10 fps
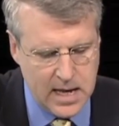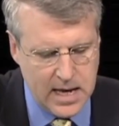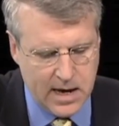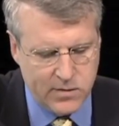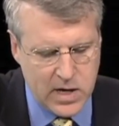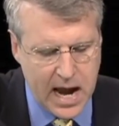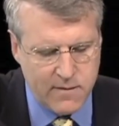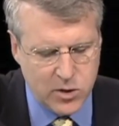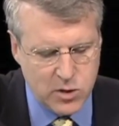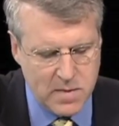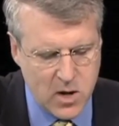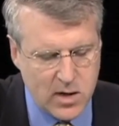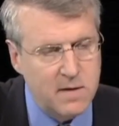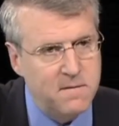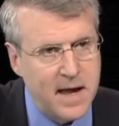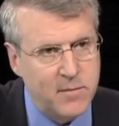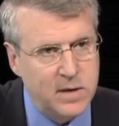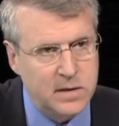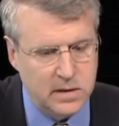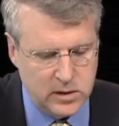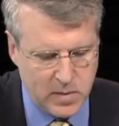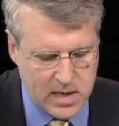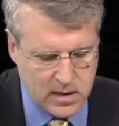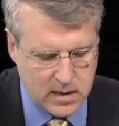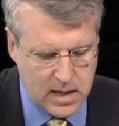of the average American family's spending.